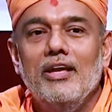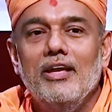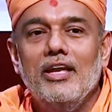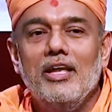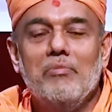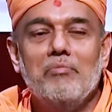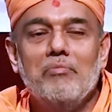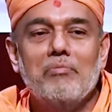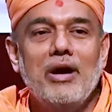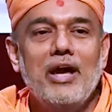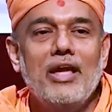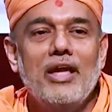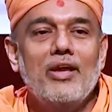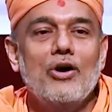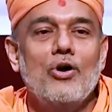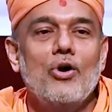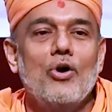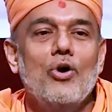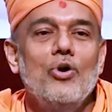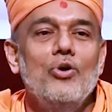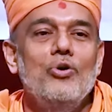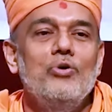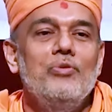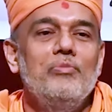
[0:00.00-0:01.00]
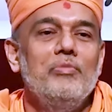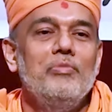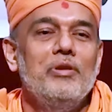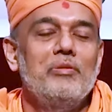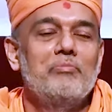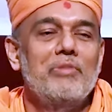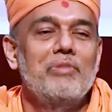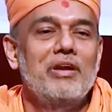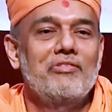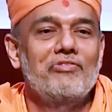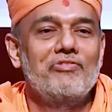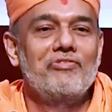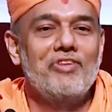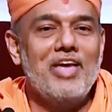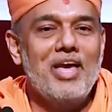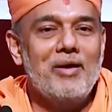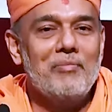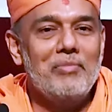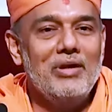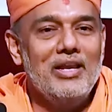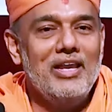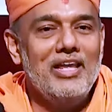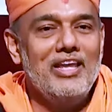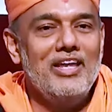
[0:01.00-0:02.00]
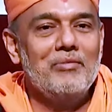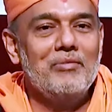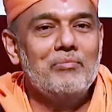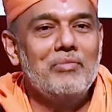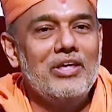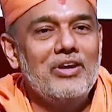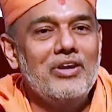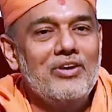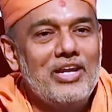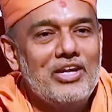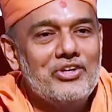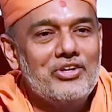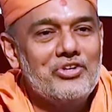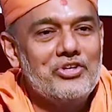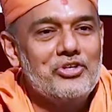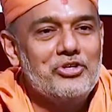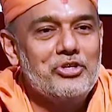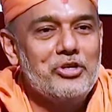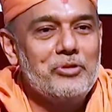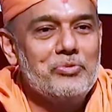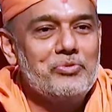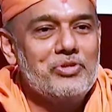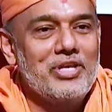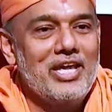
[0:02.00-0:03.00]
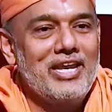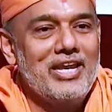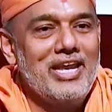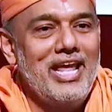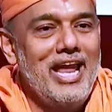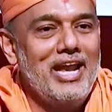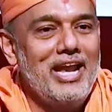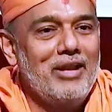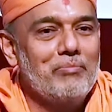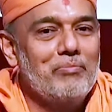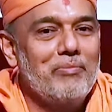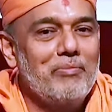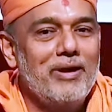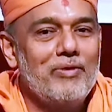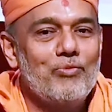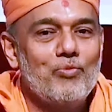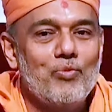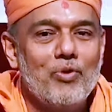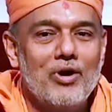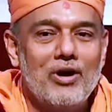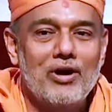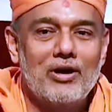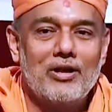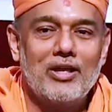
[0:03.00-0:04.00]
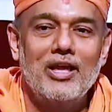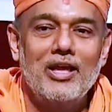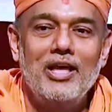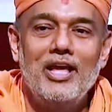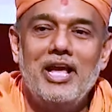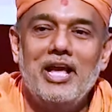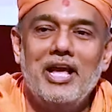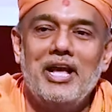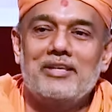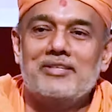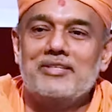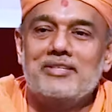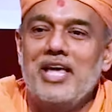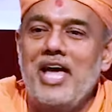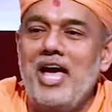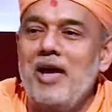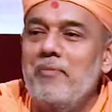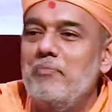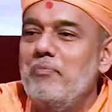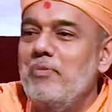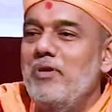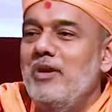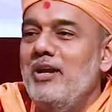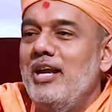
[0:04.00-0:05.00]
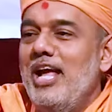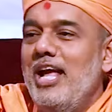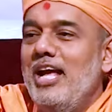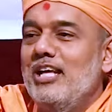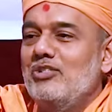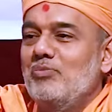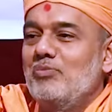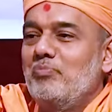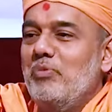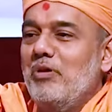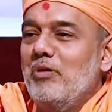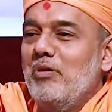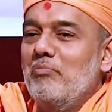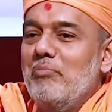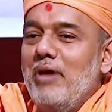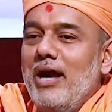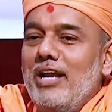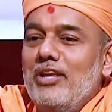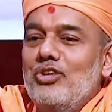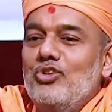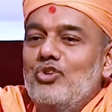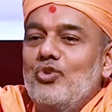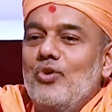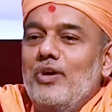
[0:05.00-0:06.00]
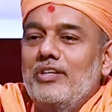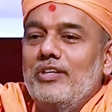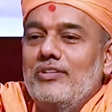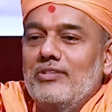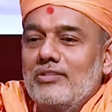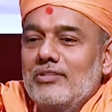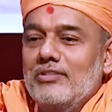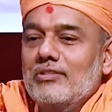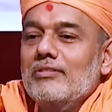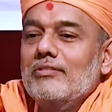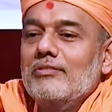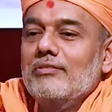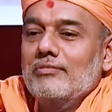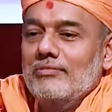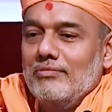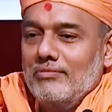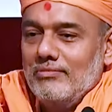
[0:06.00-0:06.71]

in my home, in my family, in my relationships, and at my work has happened as per my choice.